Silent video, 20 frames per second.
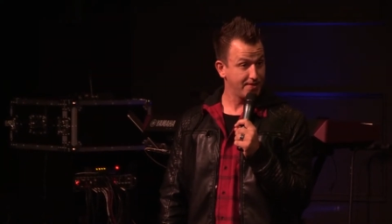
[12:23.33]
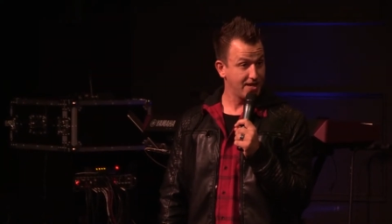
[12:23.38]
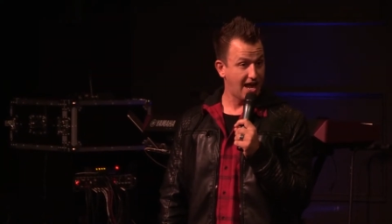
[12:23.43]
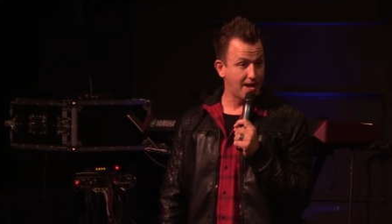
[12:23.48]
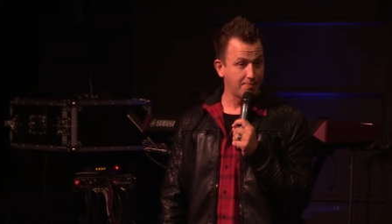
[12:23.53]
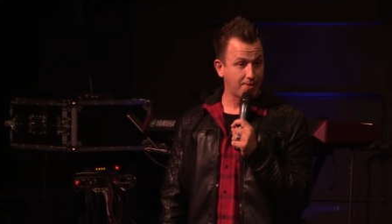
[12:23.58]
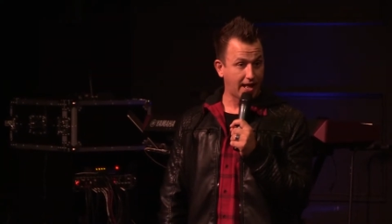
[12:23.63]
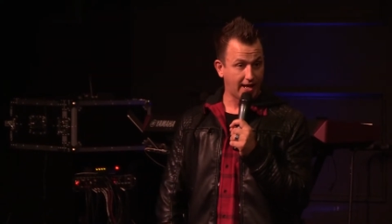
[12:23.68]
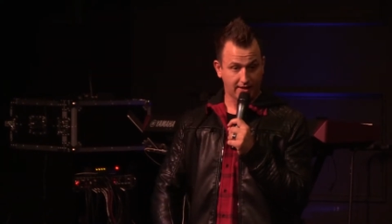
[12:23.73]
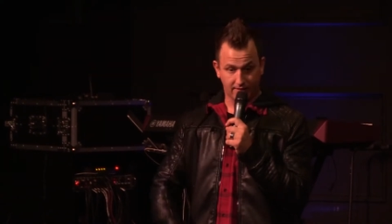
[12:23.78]

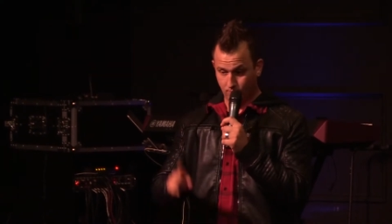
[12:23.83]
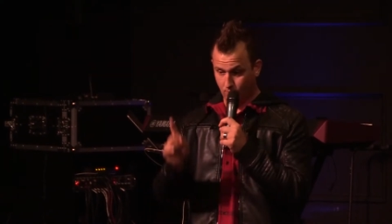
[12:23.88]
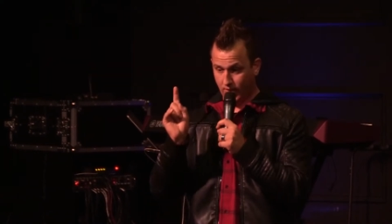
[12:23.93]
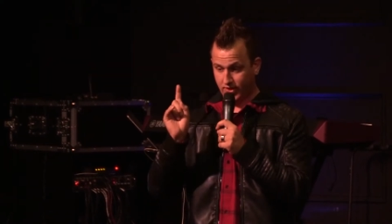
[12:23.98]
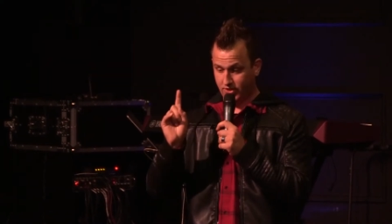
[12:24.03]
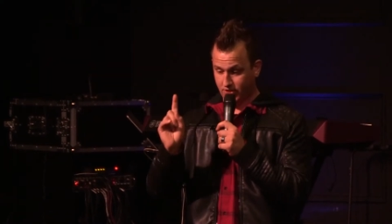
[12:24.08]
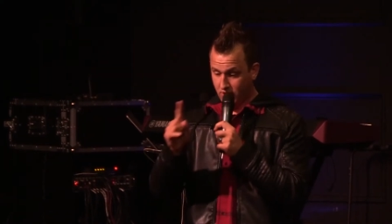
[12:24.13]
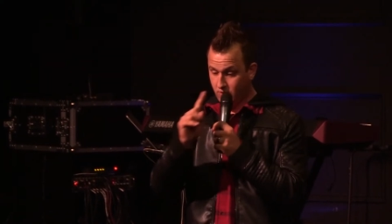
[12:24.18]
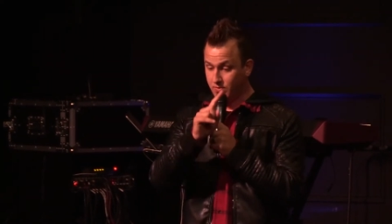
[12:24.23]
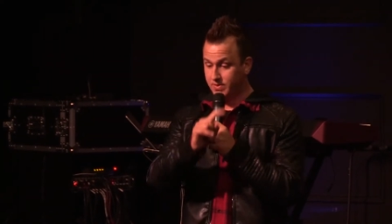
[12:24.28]
I'm like, well,
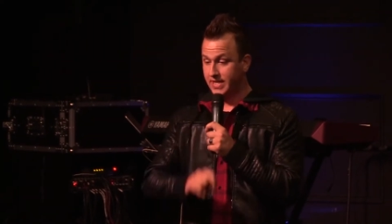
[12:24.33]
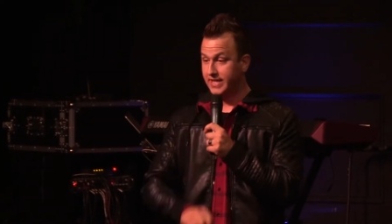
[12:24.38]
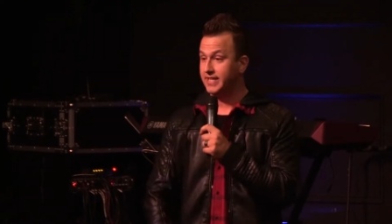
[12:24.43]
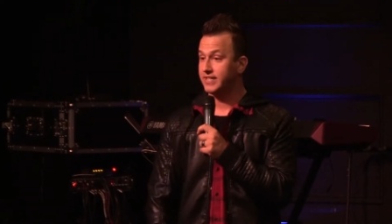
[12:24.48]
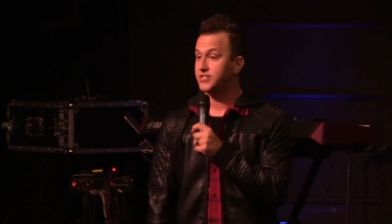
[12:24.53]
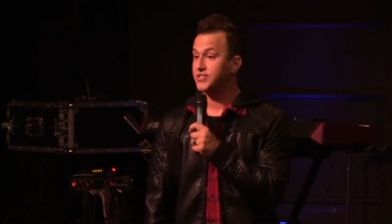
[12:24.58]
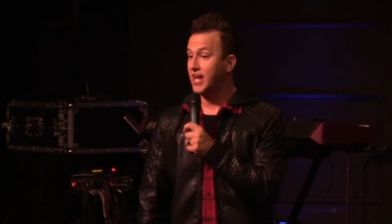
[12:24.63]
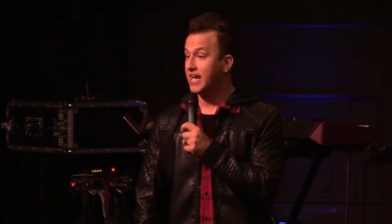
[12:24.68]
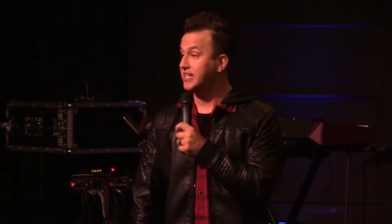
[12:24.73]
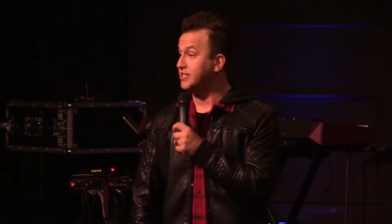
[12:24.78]
you need to
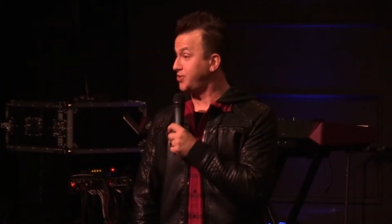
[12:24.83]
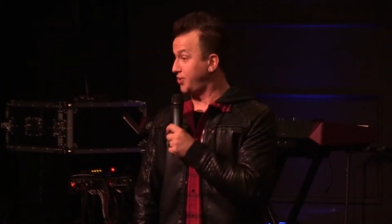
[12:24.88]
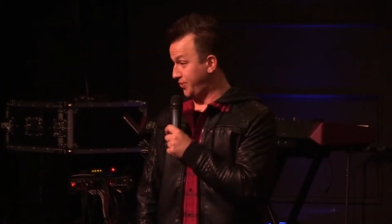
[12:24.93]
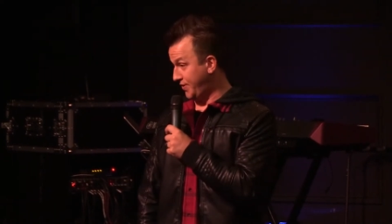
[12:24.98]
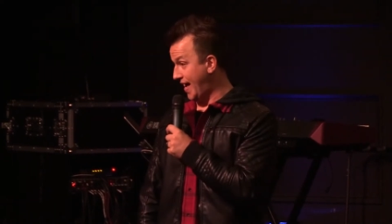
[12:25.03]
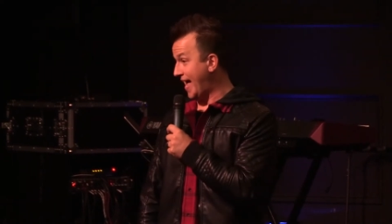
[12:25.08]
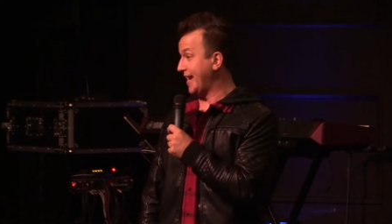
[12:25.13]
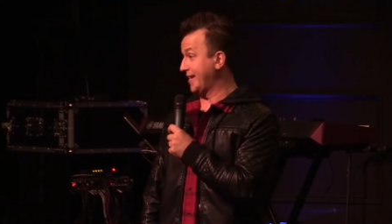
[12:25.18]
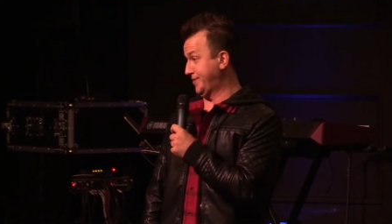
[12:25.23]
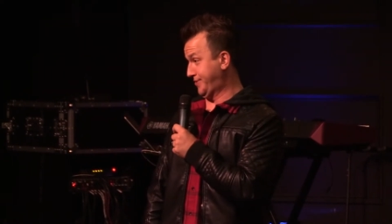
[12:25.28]
change your
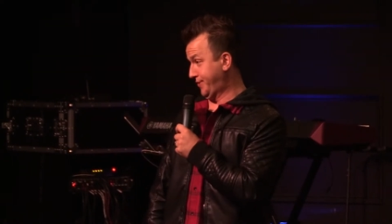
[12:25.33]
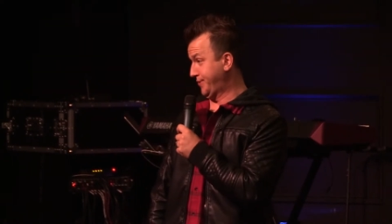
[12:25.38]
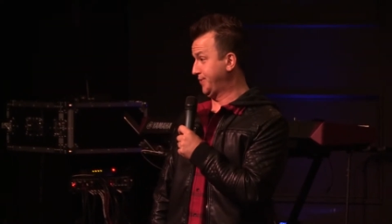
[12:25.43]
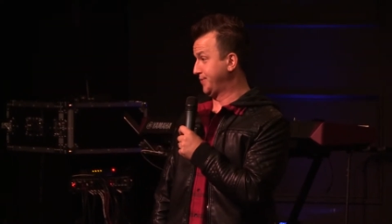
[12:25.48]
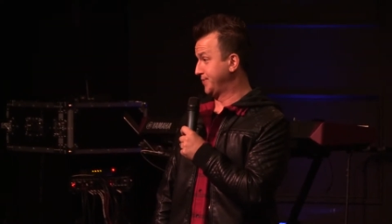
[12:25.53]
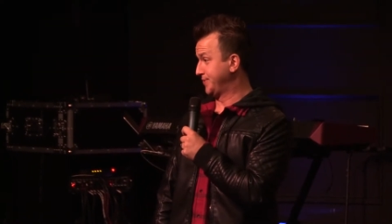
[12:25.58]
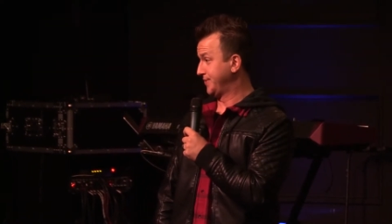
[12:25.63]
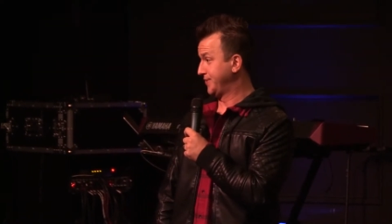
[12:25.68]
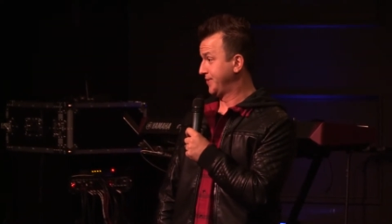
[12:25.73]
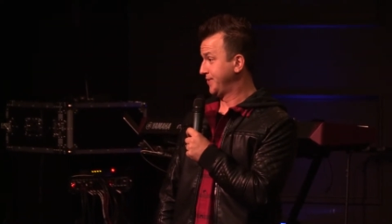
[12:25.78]

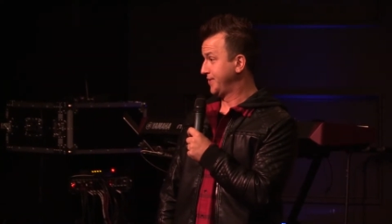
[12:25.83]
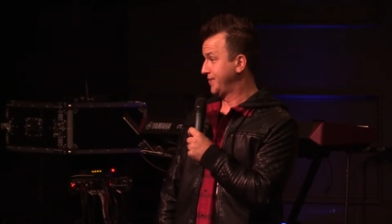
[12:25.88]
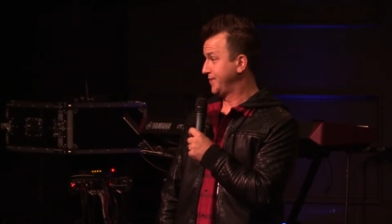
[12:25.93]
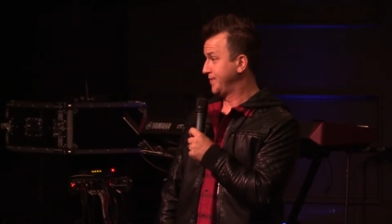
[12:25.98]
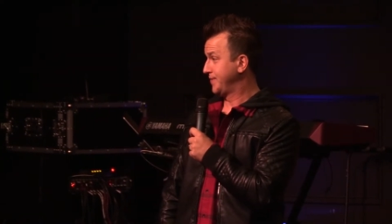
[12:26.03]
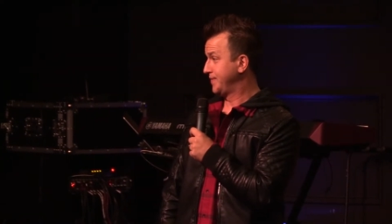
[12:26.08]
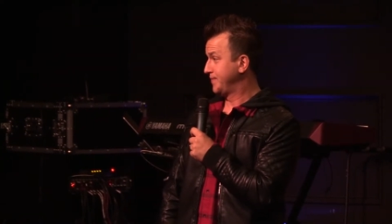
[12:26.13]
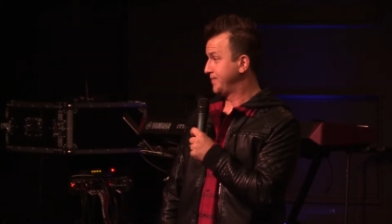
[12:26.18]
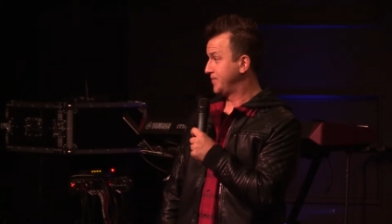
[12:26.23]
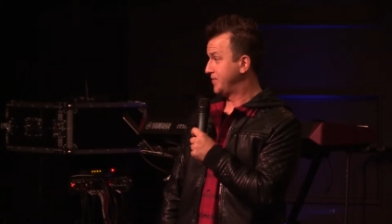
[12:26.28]
attitude
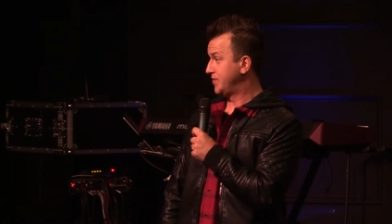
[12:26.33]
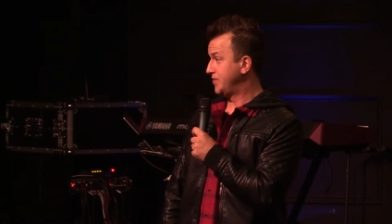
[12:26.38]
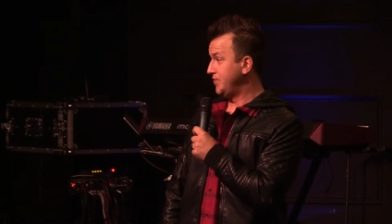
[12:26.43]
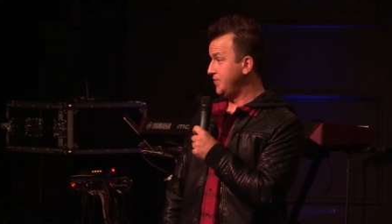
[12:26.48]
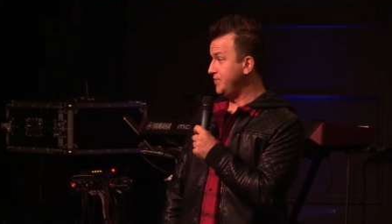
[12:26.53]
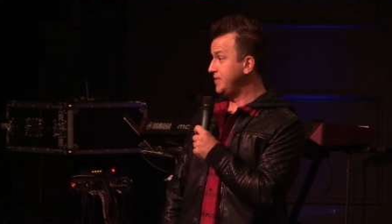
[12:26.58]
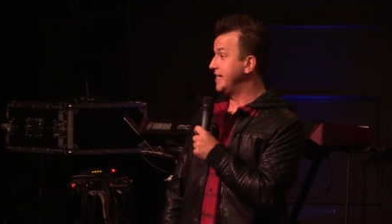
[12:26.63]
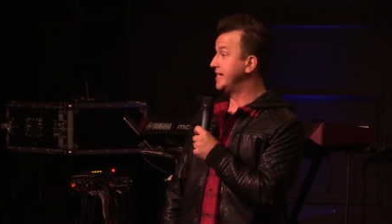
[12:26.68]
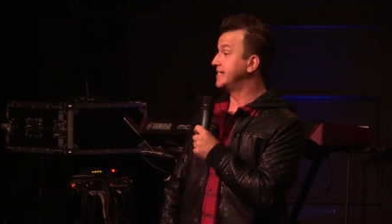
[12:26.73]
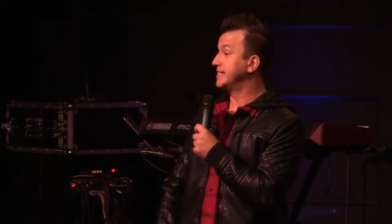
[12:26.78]

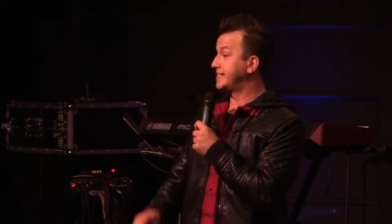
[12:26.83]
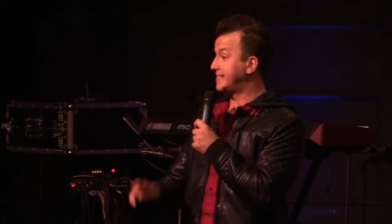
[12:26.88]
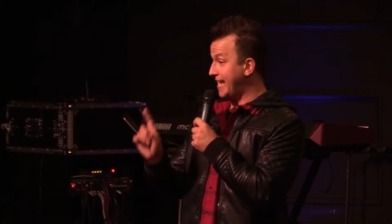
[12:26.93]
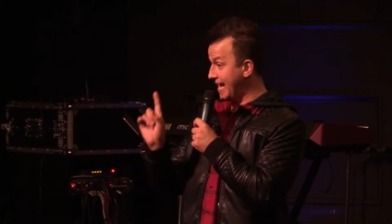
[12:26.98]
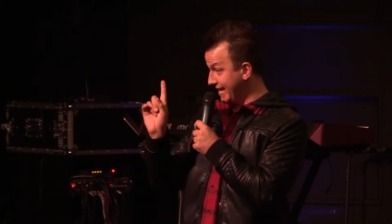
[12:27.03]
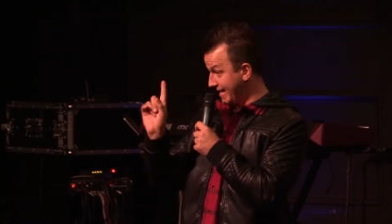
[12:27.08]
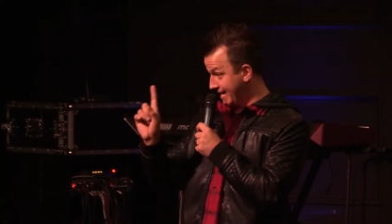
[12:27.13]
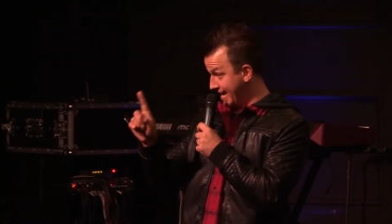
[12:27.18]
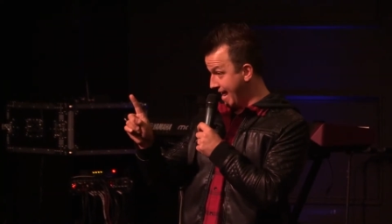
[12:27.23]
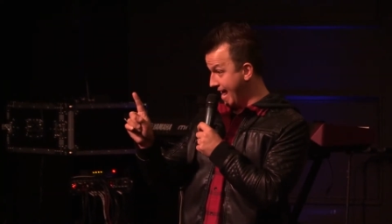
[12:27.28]
you need to
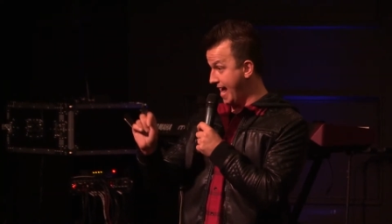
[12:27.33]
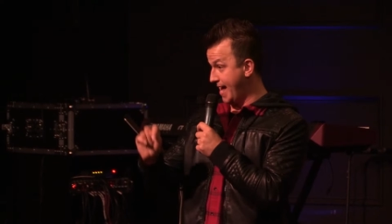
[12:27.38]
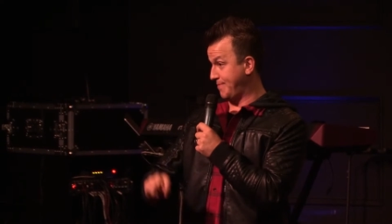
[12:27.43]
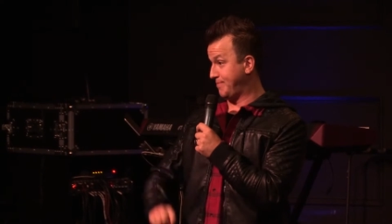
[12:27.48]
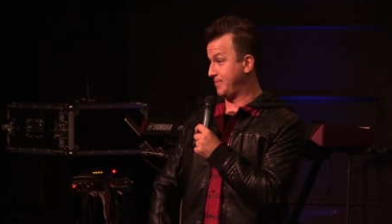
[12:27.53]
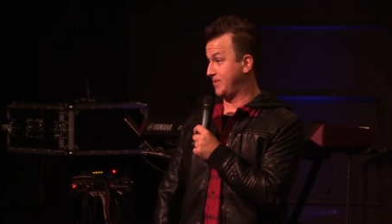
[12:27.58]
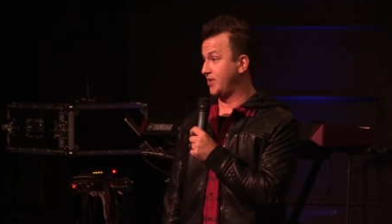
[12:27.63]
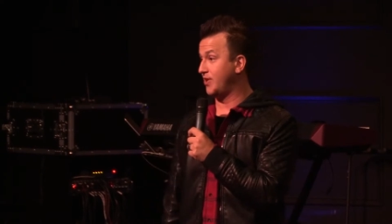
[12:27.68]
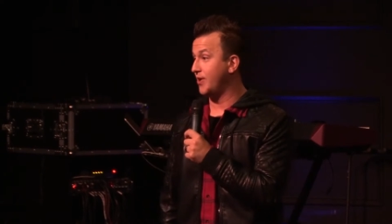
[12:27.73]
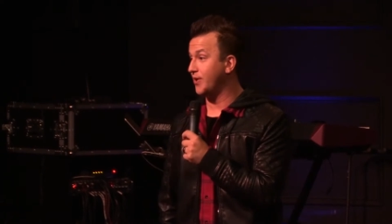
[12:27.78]
take a nap,
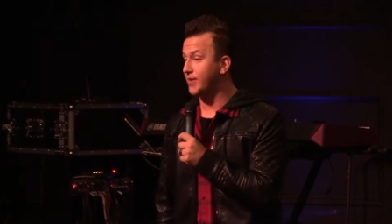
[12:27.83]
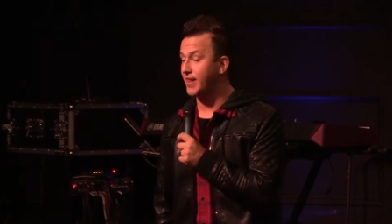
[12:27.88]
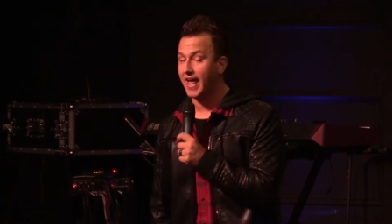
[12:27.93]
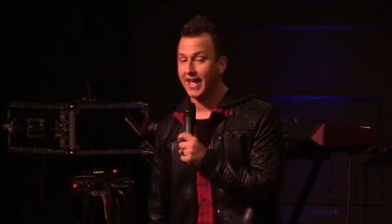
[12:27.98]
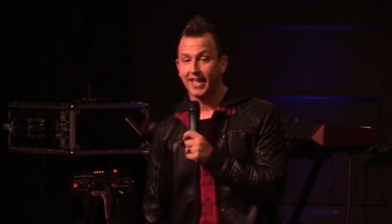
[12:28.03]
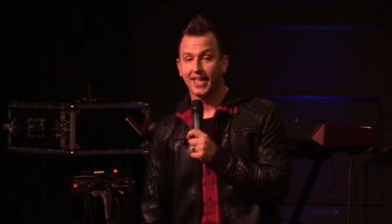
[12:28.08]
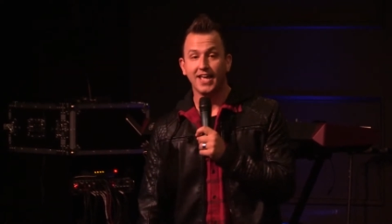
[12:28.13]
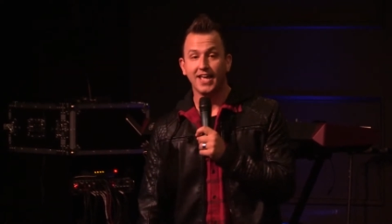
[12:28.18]
you know, like,